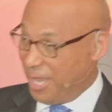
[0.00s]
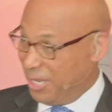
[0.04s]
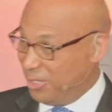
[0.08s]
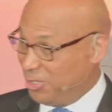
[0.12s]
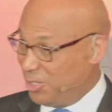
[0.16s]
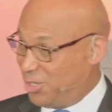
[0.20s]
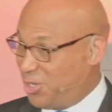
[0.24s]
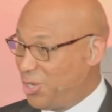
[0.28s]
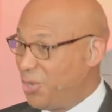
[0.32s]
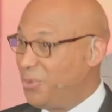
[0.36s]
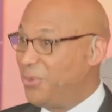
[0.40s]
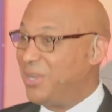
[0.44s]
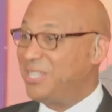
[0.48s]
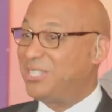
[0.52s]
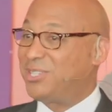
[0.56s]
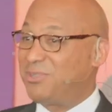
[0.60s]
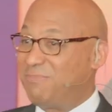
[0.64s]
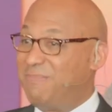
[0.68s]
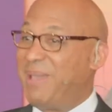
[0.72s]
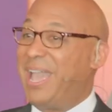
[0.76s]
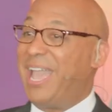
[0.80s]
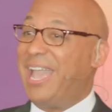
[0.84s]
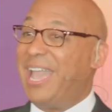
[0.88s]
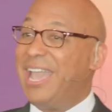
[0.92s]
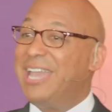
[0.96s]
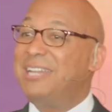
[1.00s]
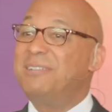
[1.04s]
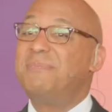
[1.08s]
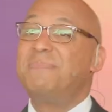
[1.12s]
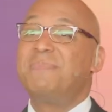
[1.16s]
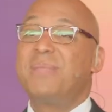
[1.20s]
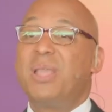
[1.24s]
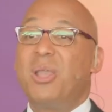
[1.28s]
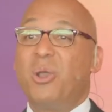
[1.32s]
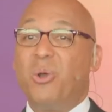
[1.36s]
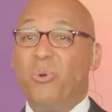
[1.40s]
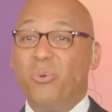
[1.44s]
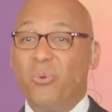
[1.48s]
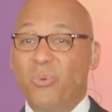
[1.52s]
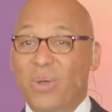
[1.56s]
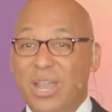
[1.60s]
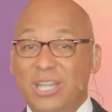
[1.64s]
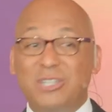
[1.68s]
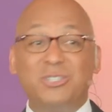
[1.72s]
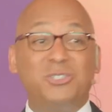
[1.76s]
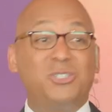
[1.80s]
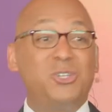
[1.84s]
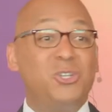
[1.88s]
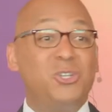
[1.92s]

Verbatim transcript: Jewish man, went to